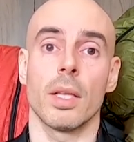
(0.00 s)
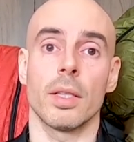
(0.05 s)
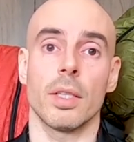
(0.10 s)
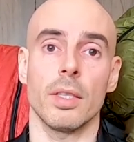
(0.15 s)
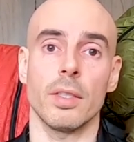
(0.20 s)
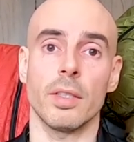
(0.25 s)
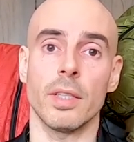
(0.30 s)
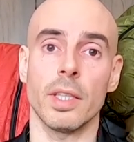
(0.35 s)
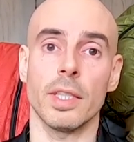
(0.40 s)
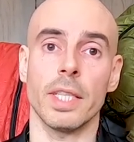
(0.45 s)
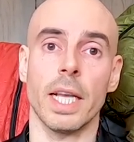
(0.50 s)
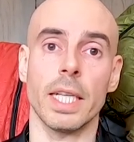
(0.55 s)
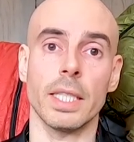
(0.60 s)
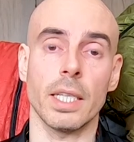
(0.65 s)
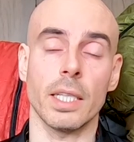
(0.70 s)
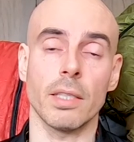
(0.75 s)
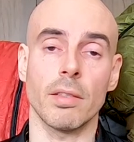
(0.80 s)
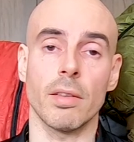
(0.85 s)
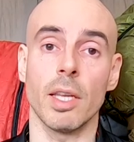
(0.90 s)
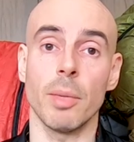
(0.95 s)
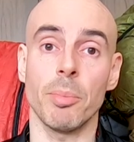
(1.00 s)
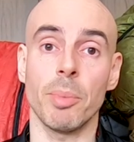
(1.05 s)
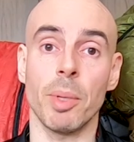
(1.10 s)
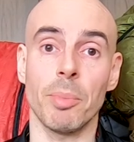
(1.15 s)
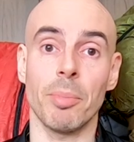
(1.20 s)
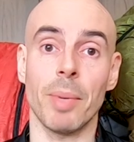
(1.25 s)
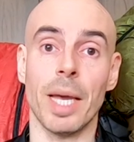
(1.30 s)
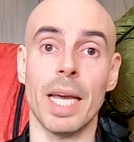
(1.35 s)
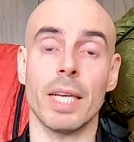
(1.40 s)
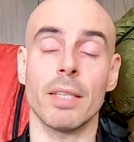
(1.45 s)
The synthetic
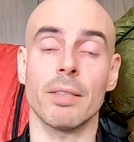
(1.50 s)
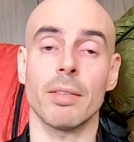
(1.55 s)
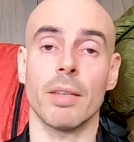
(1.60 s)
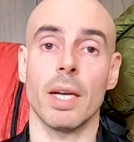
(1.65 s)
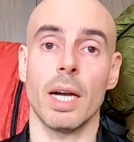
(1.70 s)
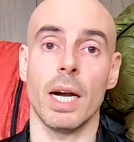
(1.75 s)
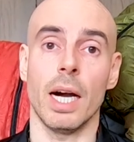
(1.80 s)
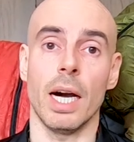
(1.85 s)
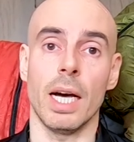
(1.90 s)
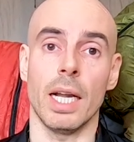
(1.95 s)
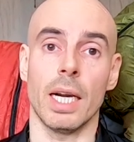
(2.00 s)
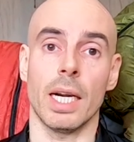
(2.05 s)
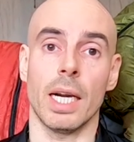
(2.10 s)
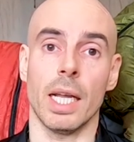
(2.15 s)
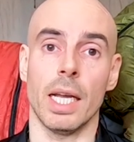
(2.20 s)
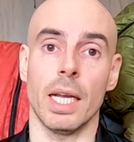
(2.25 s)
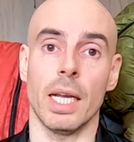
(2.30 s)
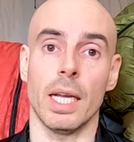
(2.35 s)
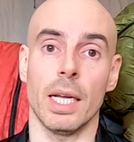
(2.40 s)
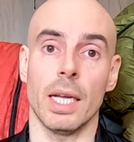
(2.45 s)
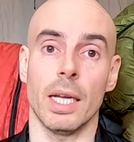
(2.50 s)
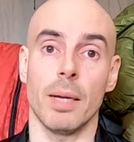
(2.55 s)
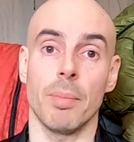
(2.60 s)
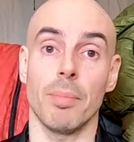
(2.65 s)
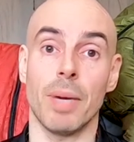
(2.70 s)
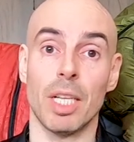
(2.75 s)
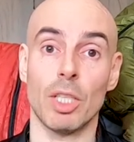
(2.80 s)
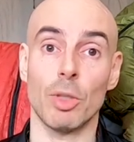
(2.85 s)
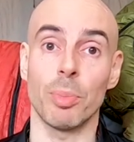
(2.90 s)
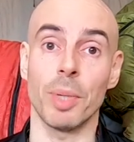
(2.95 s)
sleeping bags are
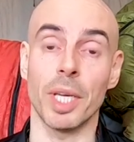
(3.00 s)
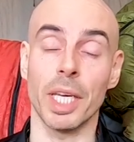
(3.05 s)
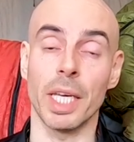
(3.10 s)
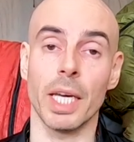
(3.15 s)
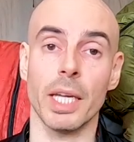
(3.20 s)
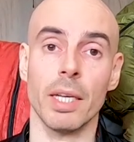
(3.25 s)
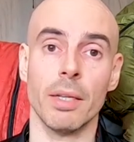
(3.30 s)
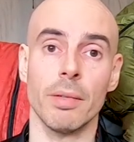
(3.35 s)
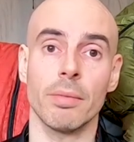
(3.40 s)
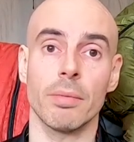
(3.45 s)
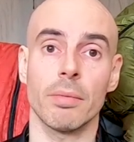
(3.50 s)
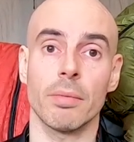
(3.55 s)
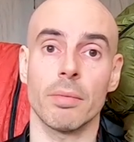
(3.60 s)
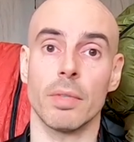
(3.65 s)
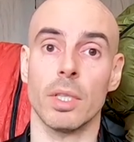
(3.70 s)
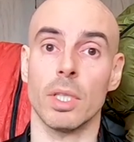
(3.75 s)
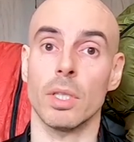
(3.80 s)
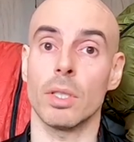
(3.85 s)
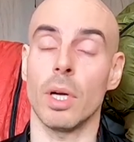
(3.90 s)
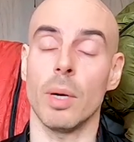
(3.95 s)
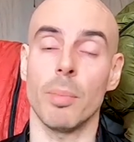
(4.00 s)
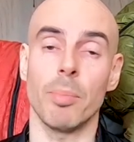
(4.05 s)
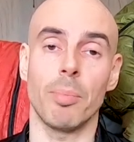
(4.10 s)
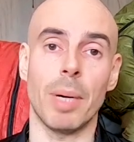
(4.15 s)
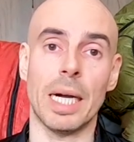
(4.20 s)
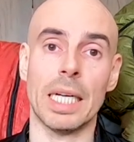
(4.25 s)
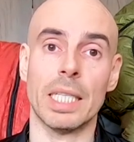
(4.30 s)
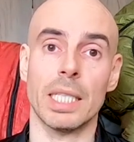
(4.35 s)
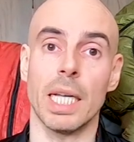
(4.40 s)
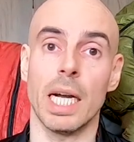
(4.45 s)
much bigger. They don't
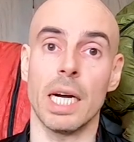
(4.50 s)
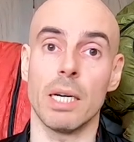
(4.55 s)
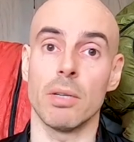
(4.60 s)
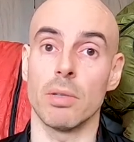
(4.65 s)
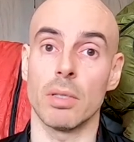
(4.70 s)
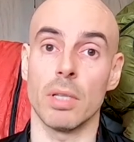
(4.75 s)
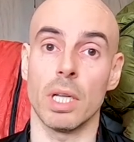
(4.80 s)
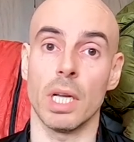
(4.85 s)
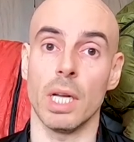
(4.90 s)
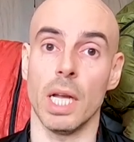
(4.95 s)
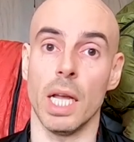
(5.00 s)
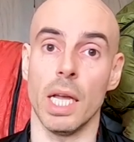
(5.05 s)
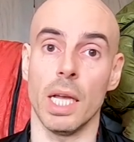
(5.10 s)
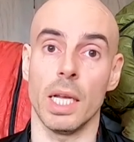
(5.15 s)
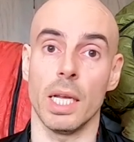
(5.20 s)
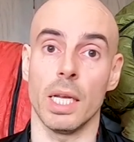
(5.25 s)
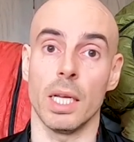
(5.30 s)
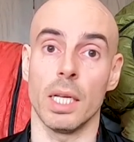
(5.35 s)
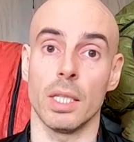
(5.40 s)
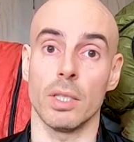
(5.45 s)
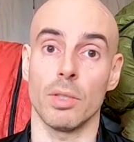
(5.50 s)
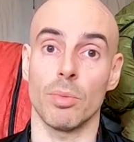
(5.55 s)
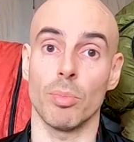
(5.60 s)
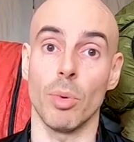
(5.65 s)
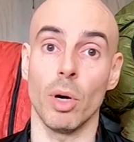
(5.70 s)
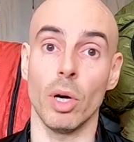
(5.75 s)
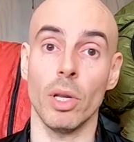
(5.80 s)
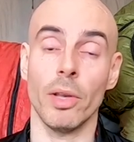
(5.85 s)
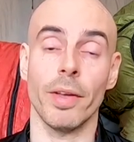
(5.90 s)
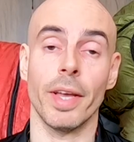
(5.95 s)
pack down
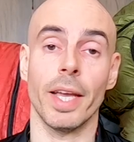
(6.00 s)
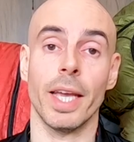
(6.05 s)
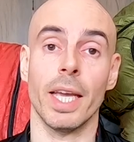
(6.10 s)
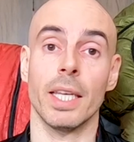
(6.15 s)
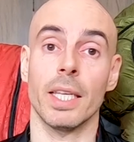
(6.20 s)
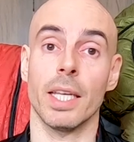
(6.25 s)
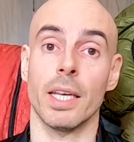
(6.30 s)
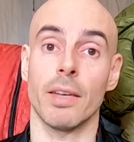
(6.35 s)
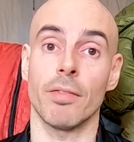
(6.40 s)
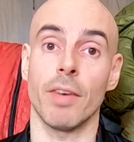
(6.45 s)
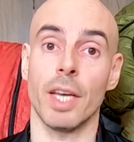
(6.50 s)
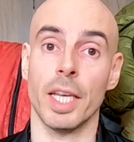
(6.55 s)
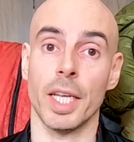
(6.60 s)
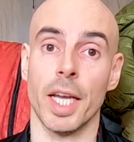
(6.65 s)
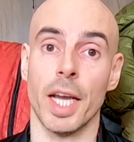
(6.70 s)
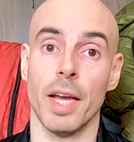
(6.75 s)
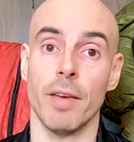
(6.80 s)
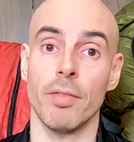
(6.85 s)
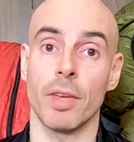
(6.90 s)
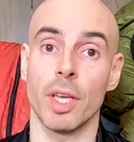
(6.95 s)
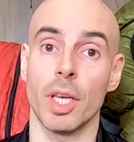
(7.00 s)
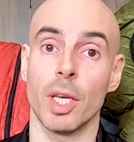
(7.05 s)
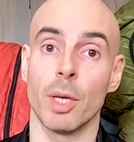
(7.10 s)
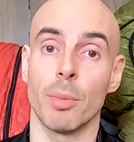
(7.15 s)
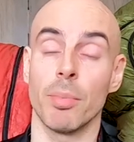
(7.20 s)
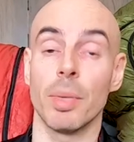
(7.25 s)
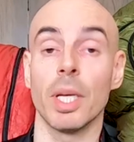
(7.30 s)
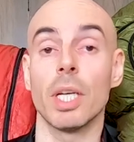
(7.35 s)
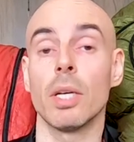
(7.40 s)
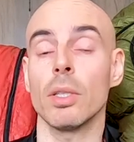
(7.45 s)
small, and they're very heavy
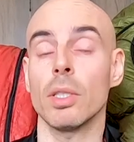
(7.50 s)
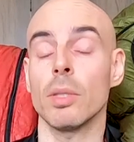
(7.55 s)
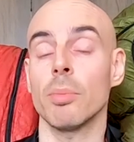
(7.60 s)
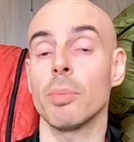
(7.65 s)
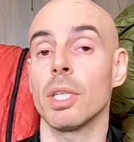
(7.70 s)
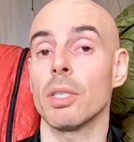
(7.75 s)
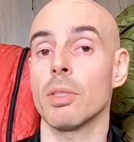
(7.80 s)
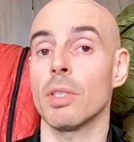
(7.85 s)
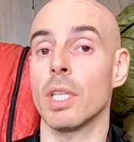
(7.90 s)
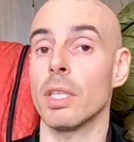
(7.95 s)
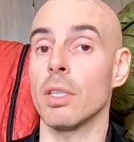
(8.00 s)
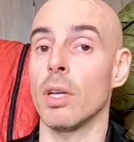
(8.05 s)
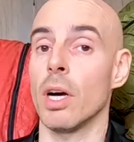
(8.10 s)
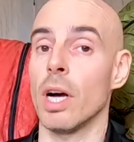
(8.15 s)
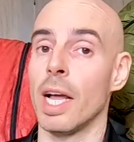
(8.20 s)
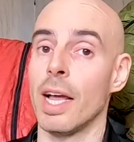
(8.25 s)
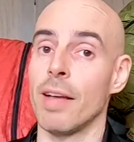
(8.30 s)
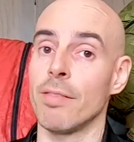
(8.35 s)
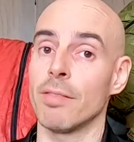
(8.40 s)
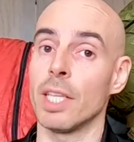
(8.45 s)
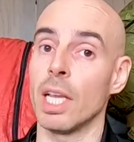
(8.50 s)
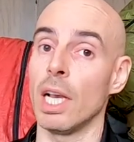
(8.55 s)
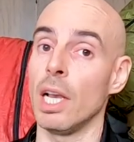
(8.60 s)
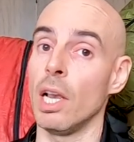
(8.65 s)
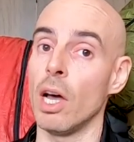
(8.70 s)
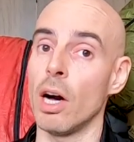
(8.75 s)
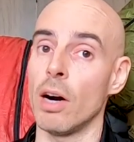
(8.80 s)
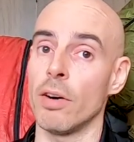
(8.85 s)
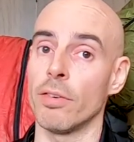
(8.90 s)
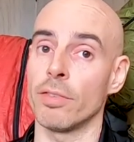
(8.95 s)
because they don't have the
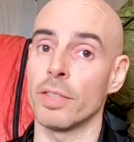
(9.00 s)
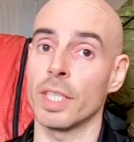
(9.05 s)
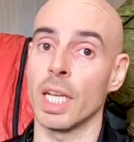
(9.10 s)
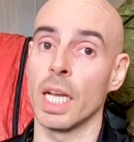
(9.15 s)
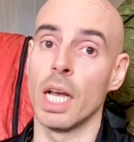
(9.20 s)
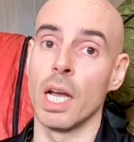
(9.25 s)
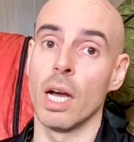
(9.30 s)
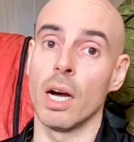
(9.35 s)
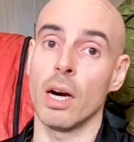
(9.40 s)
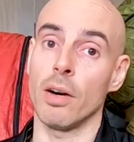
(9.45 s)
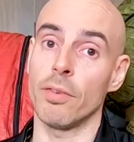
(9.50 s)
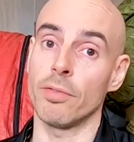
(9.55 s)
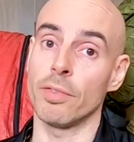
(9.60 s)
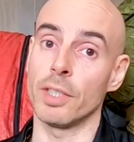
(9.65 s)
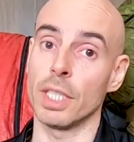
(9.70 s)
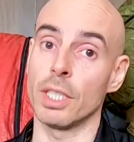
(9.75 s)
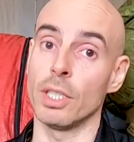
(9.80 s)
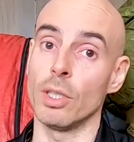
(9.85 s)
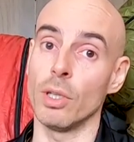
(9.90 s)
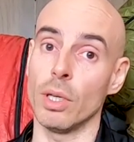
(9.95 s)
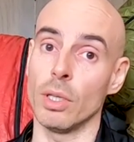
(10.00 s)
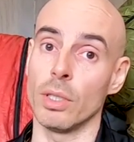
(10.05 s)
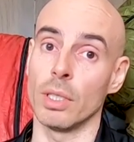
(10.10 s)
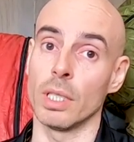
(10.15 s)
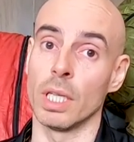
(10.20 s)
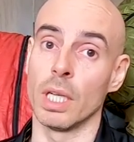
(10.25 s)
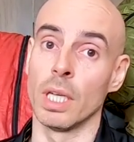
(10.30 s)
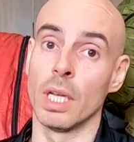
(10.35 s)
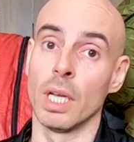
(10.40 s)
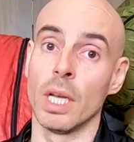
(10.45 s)
loft of the
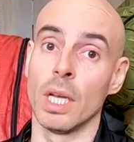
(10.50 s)
down.